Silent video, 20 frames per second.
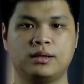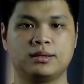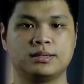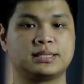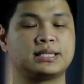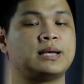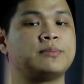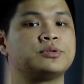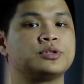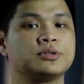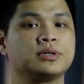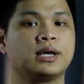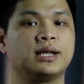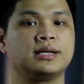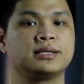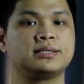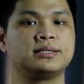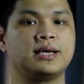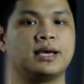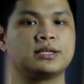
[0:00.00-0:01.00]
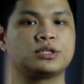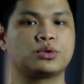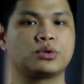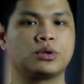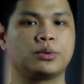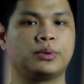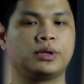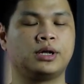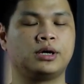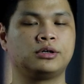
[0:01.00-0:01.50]
The Samsung Galaxy
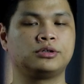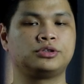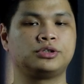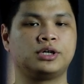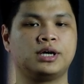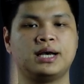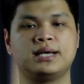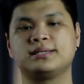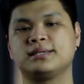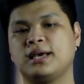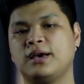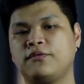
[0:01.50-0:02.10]
S21 Ultra has